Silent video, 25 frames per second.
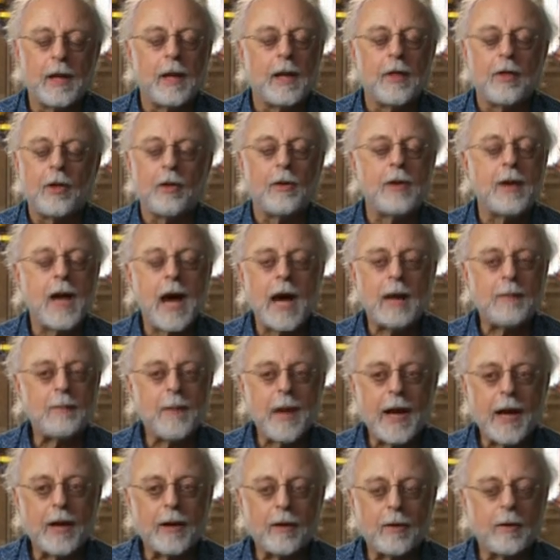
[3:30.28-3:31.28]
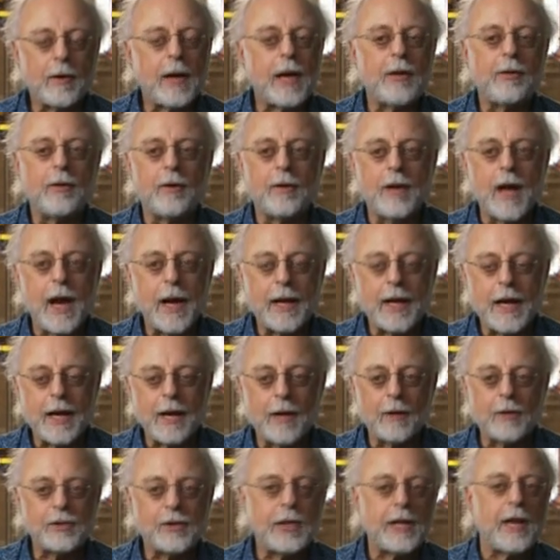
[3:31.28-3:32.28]
They're not matter, and they're not
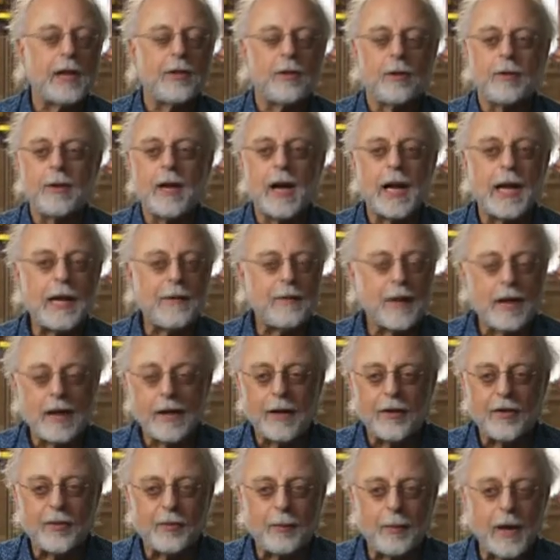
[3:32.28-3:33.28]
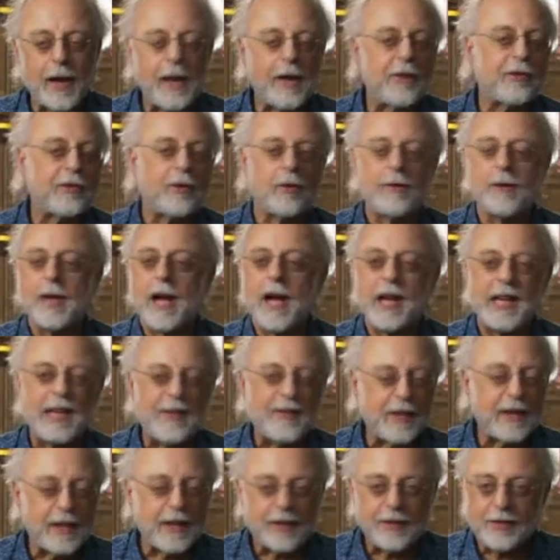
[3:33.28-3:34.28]
energy. They're not even in space. They're not
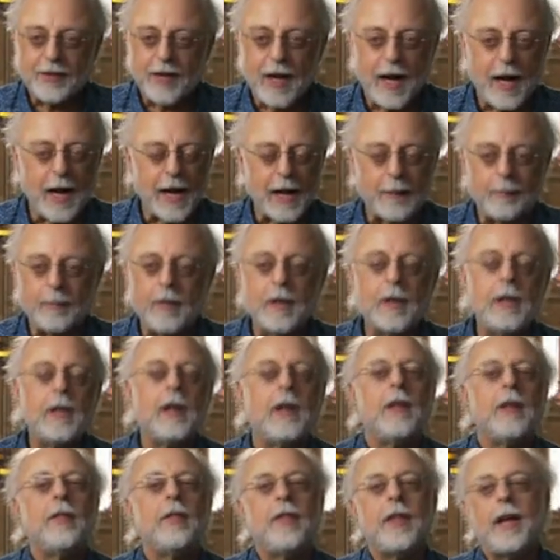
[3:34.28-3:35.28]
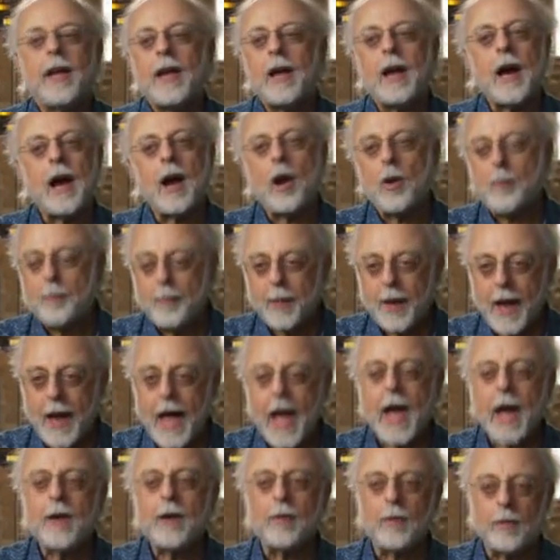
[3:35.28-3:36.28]
even in time. They are
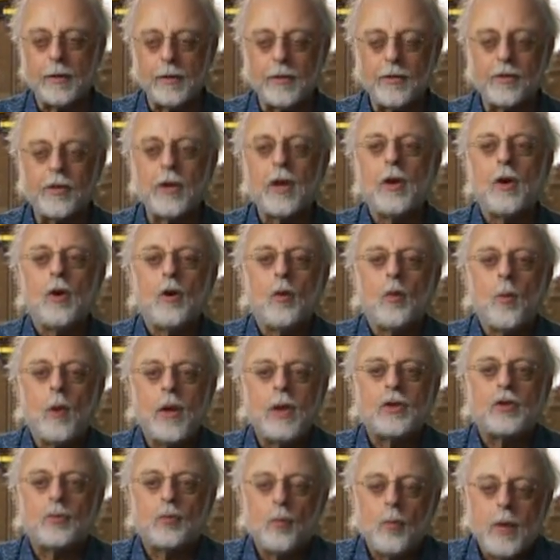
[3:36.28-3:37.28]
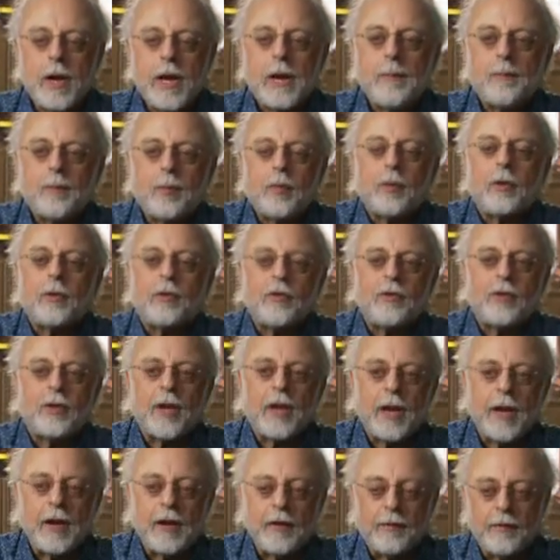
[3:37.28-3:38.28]
patterns which we
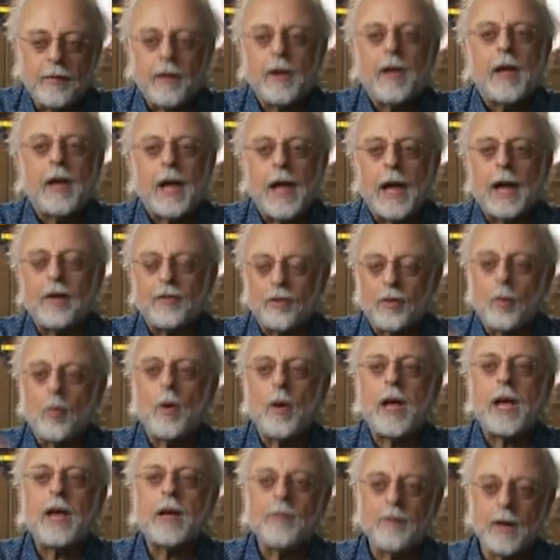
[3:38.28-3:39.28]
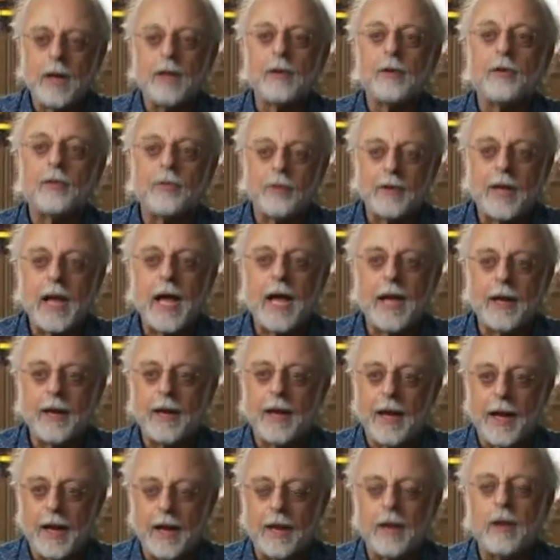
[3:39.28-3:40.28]
perceive as a way of
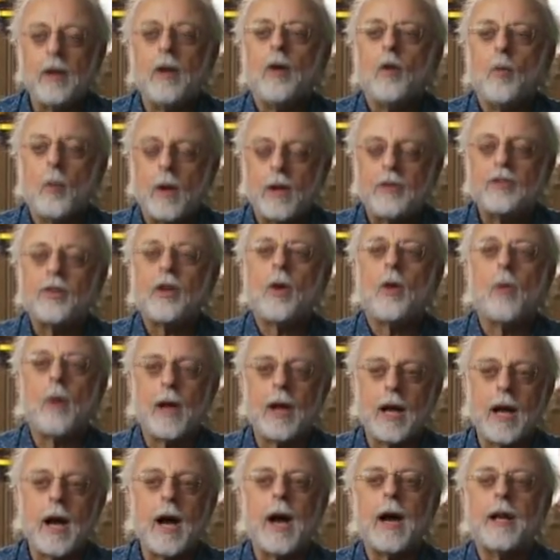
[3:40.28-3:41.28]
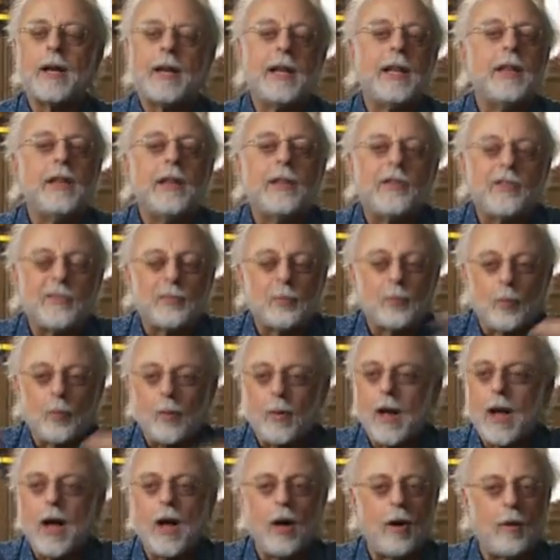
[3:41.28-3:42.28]
understanding what's going on in this
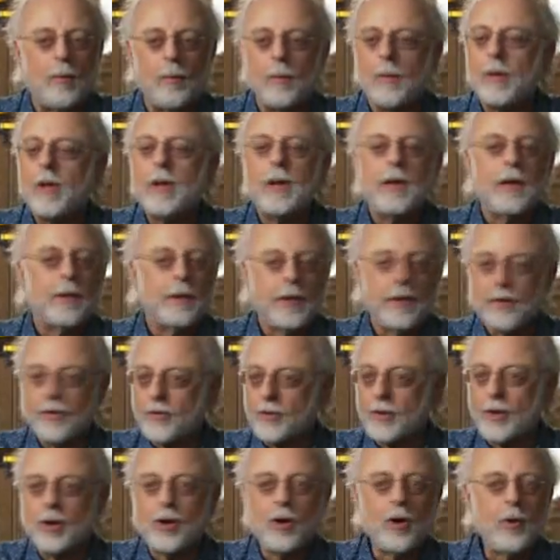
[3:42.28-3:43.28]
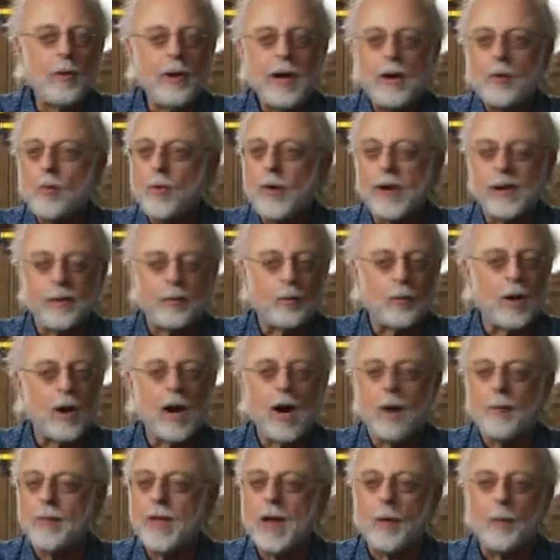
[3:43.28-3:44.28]
realm, this gooey
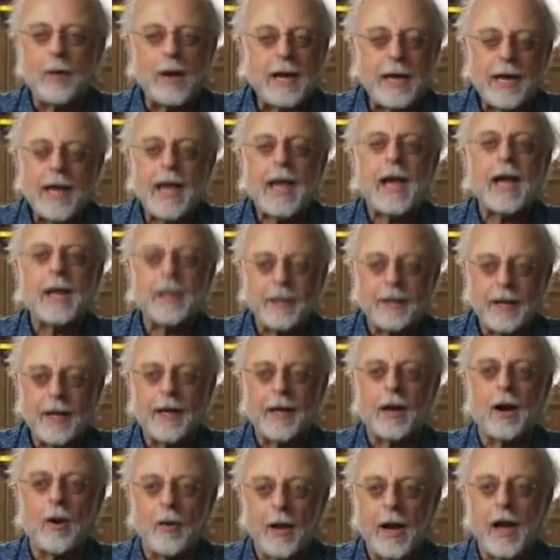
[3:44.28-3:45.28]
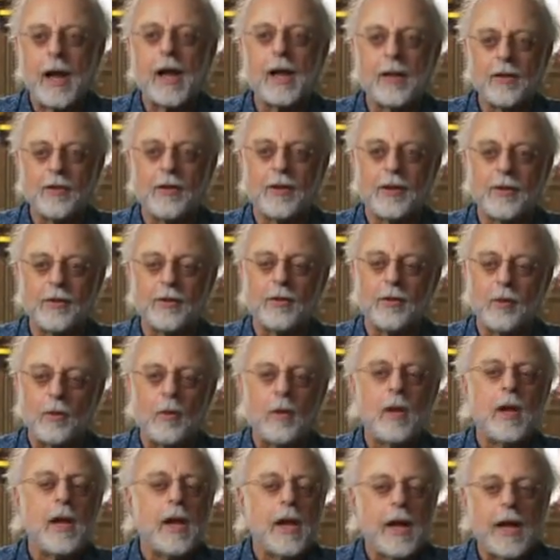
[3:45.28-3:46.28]
realm that we can't get our hands into.
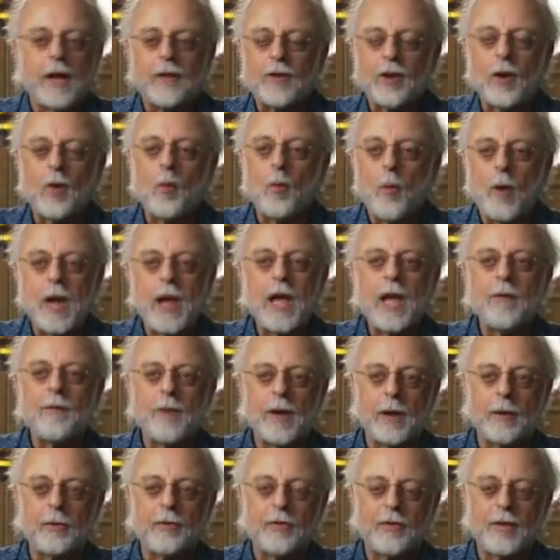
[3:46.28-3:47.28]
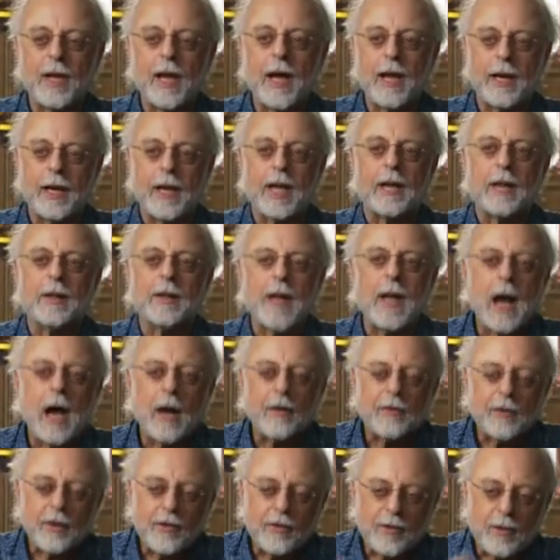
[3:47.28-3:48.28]
It's our way of understanding. It
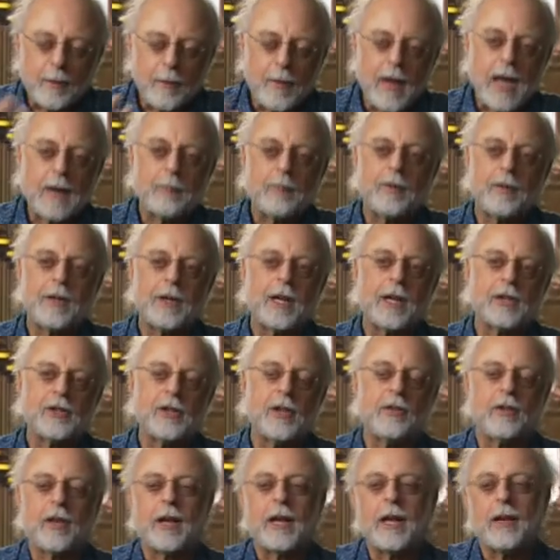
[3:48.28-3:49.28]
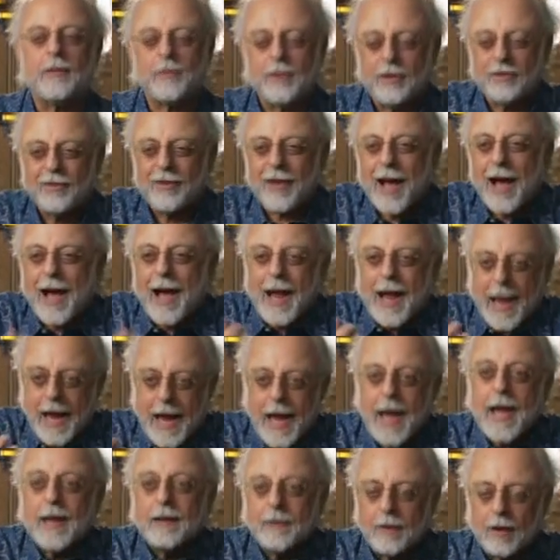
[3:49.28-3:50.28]
allows us to make predictions. It gives us a
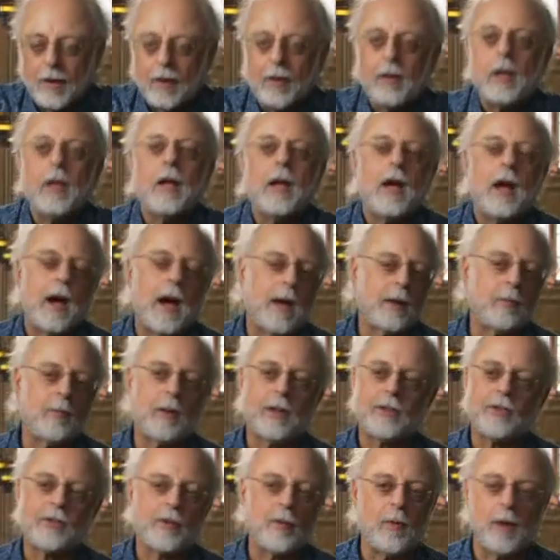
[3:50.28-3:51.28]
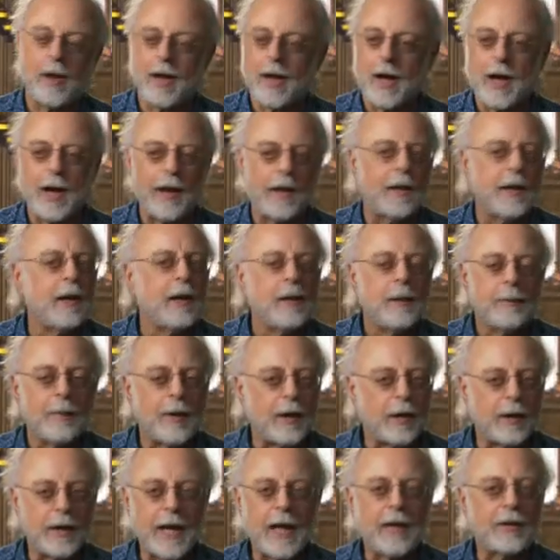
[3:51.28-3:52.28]
handle on what's going on, but
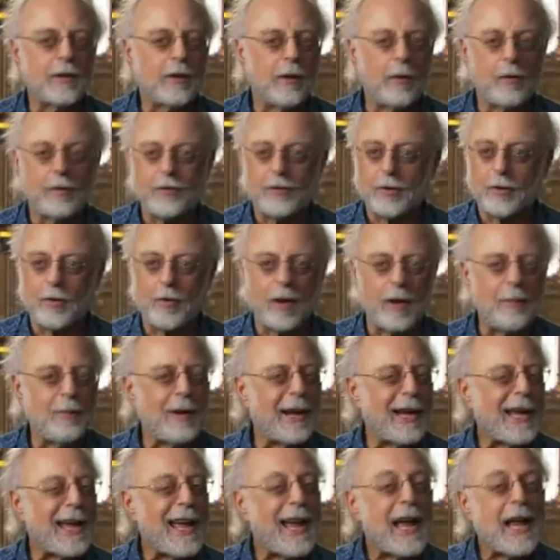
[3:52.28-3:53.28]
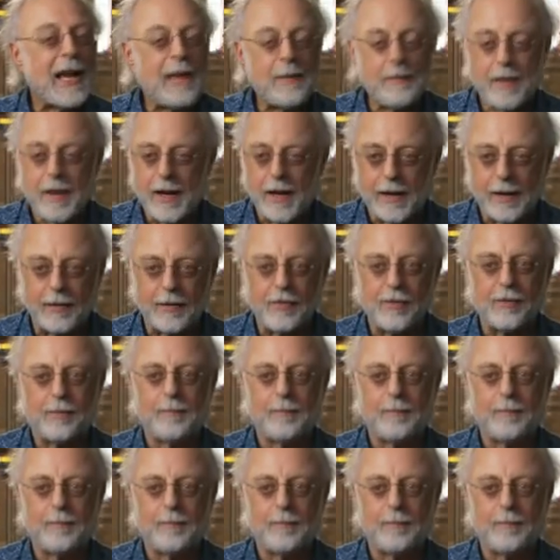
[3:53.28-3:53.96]
it ain't the whole story by any means.